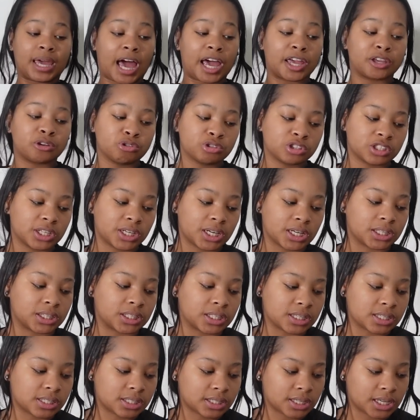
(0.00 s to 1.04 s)
I usually get
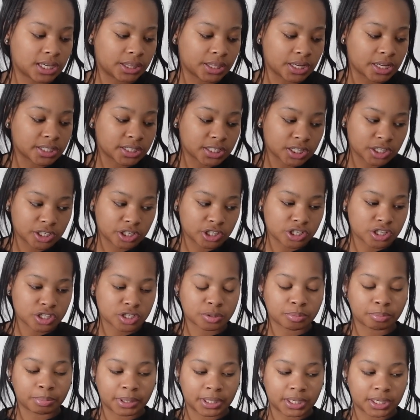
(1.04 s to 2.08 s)
this in the tenders,
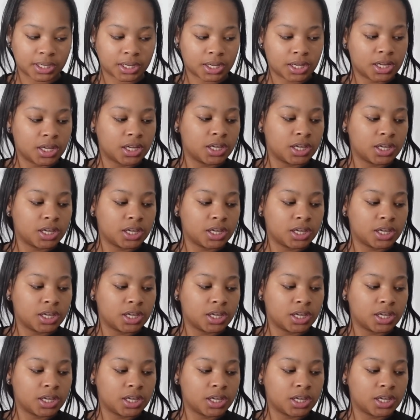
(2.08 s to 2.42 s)
but